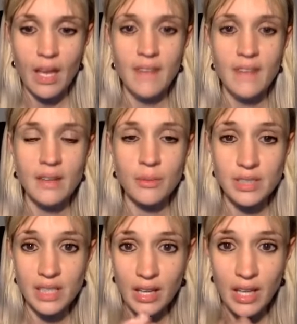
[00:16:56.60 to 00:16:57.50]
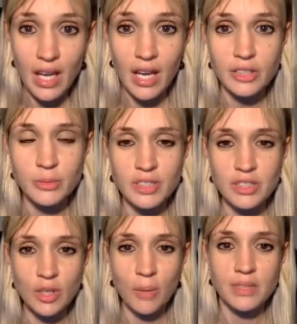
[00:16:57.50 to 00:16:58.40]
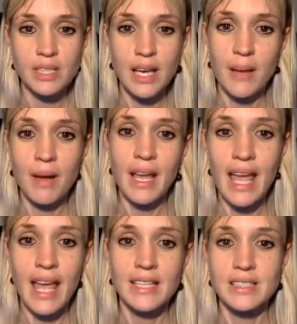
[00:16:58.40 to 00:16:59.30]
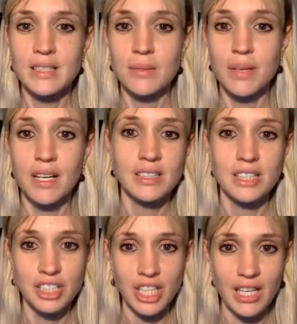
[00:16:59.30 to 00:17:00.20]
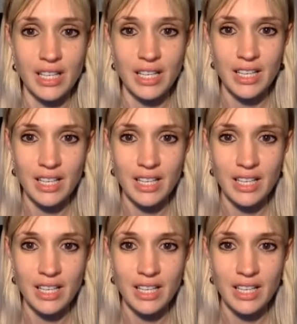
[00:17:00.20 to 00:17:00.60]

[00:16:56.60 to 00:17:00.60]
and then there was another urge which stopped it, and my head began to shake.